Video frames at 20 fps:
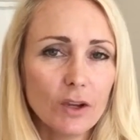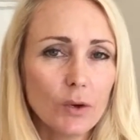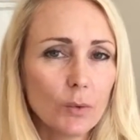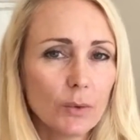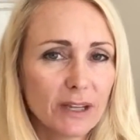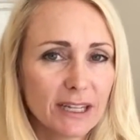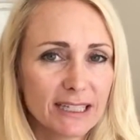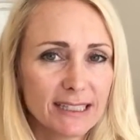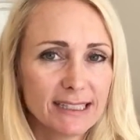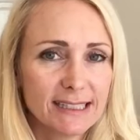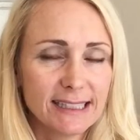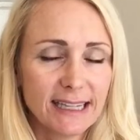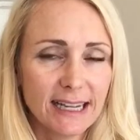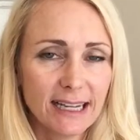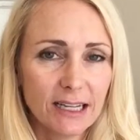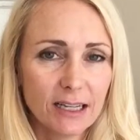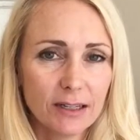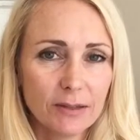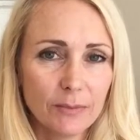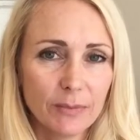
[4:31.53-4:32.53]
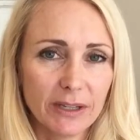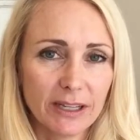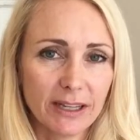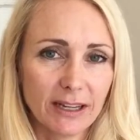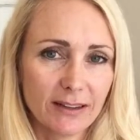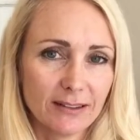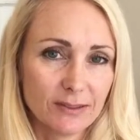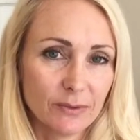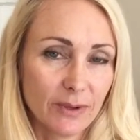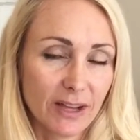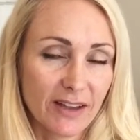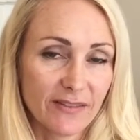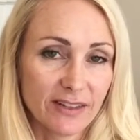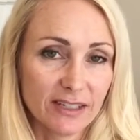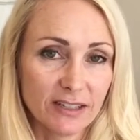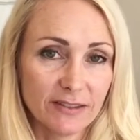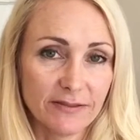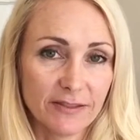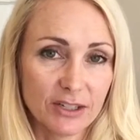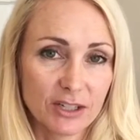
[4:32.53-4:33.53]
We get sick because we have a
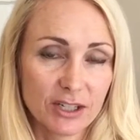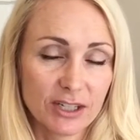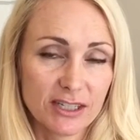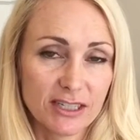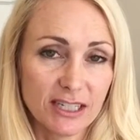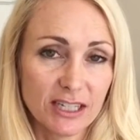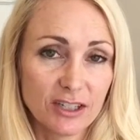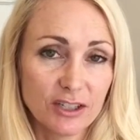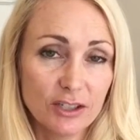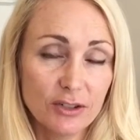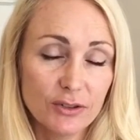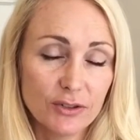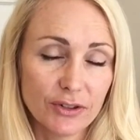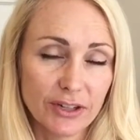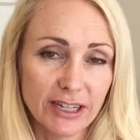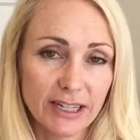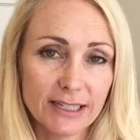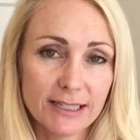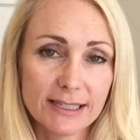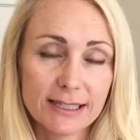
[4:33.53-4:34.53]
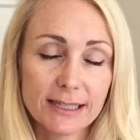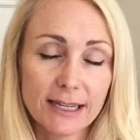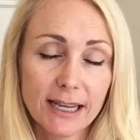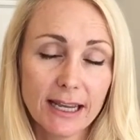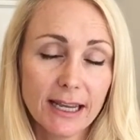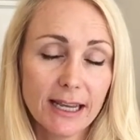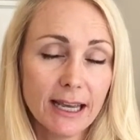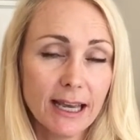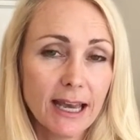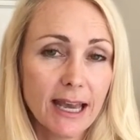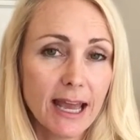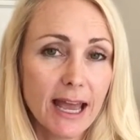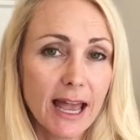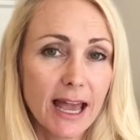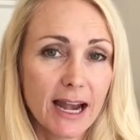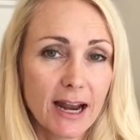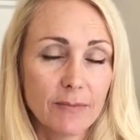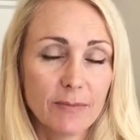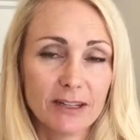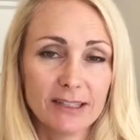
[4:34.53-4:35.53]
deficiency in nutrients.
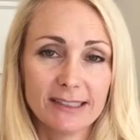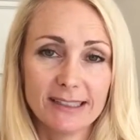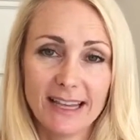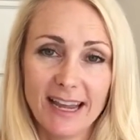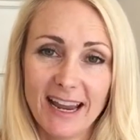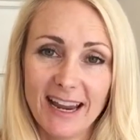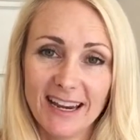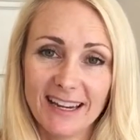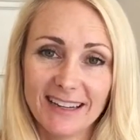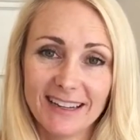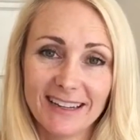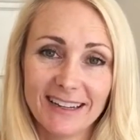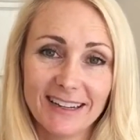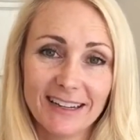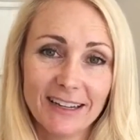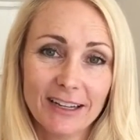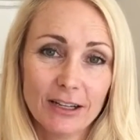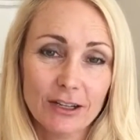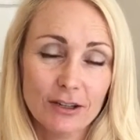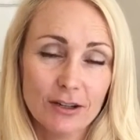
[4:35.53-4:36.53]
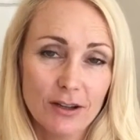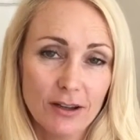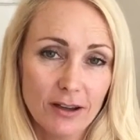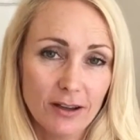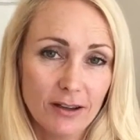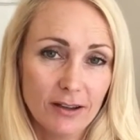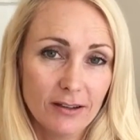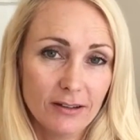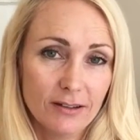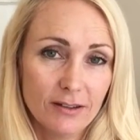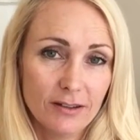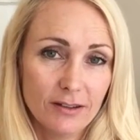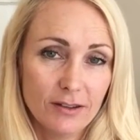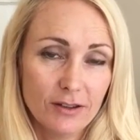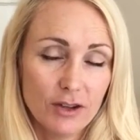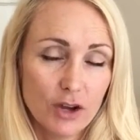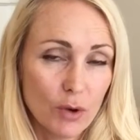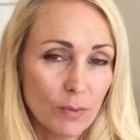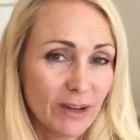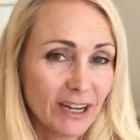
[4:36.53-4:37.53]
And I'm not saying
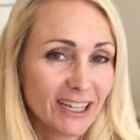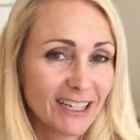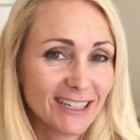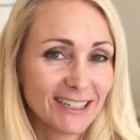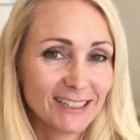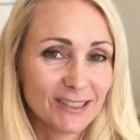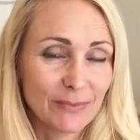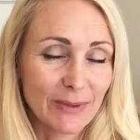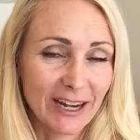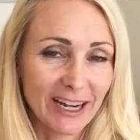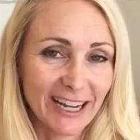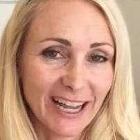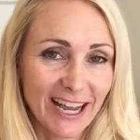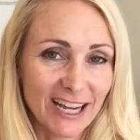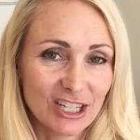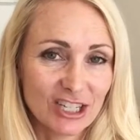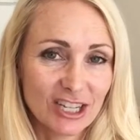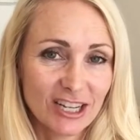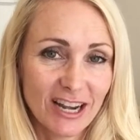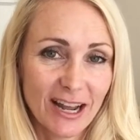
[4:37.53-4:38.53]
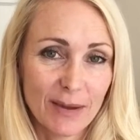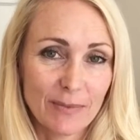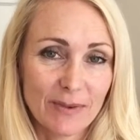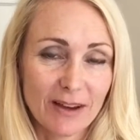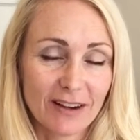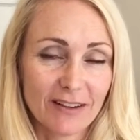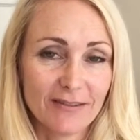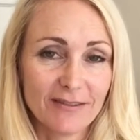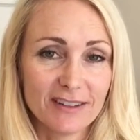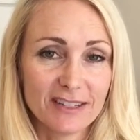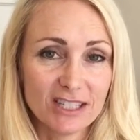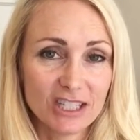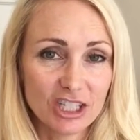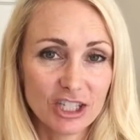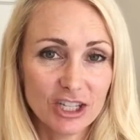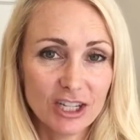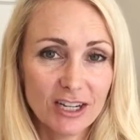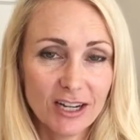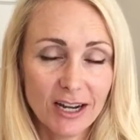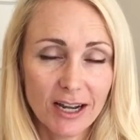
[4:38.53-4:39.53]
nobody needs medication. I'm not a
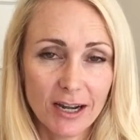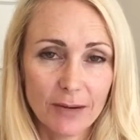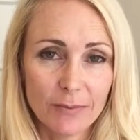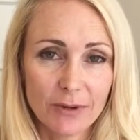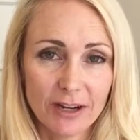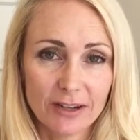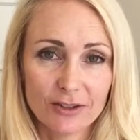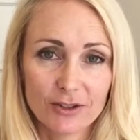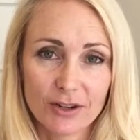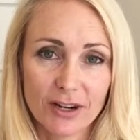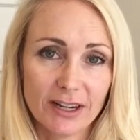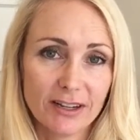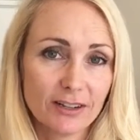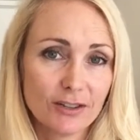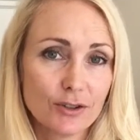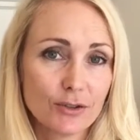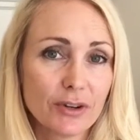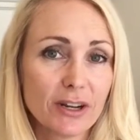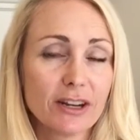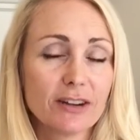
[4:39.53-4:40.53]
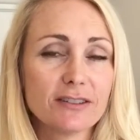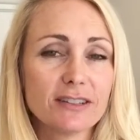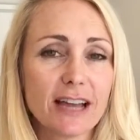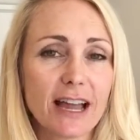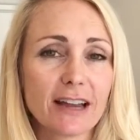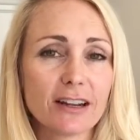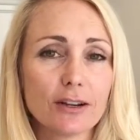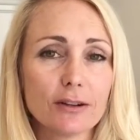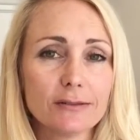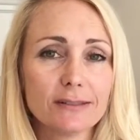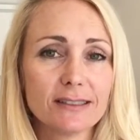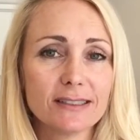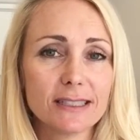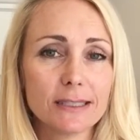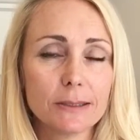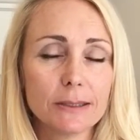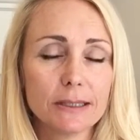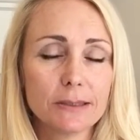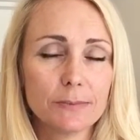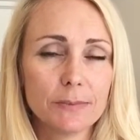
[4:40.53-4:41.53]
physician. I'm not trying to treat or diagnose a
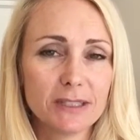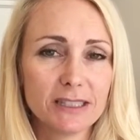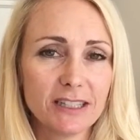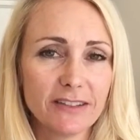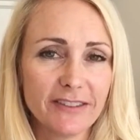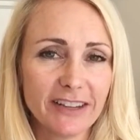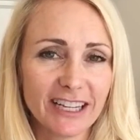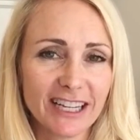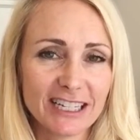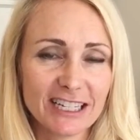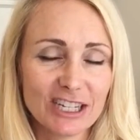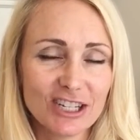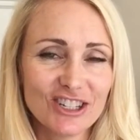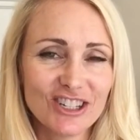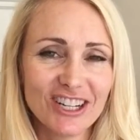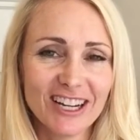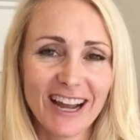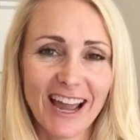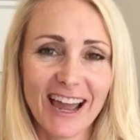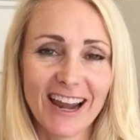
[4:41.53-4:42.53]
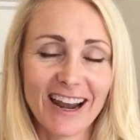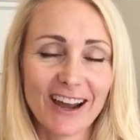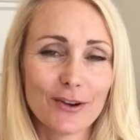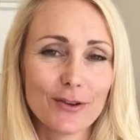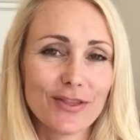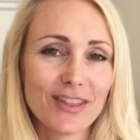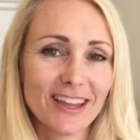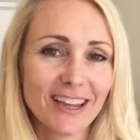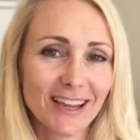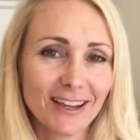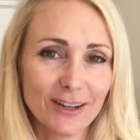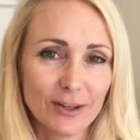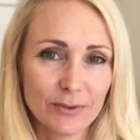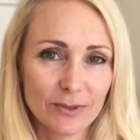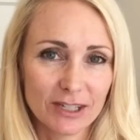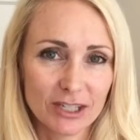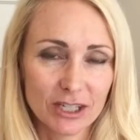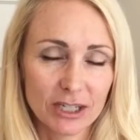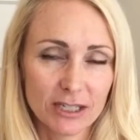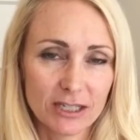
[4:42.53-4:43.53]
specific condition, and I don't think
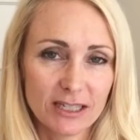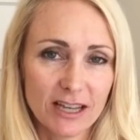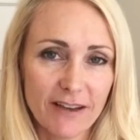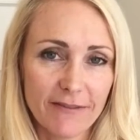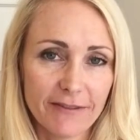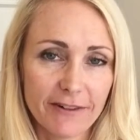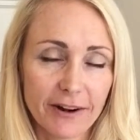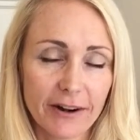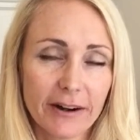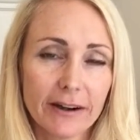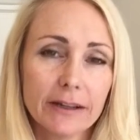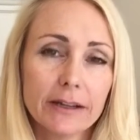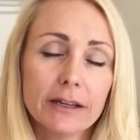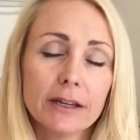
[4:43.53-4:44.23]
anyone should suffer.